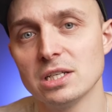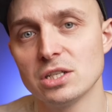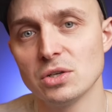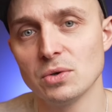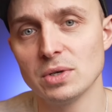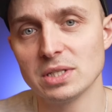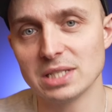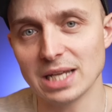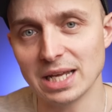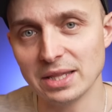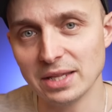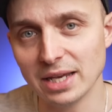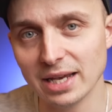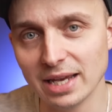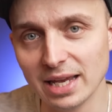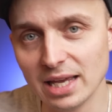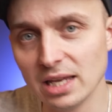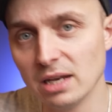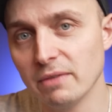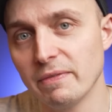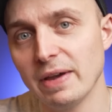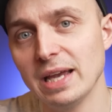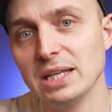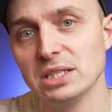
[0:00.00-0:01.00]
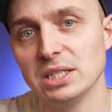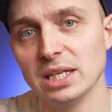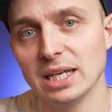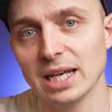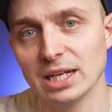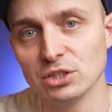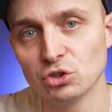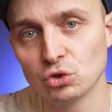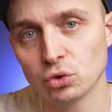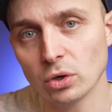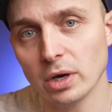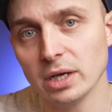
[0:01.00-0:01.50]
to us and they are innovating
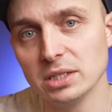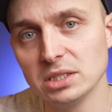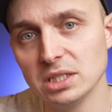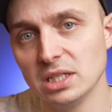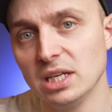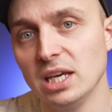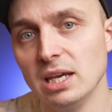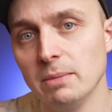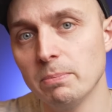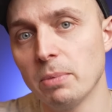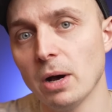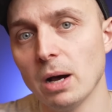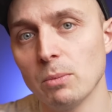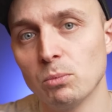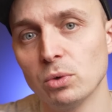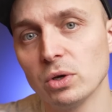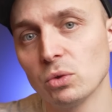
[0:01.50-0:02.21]
and trying to keep up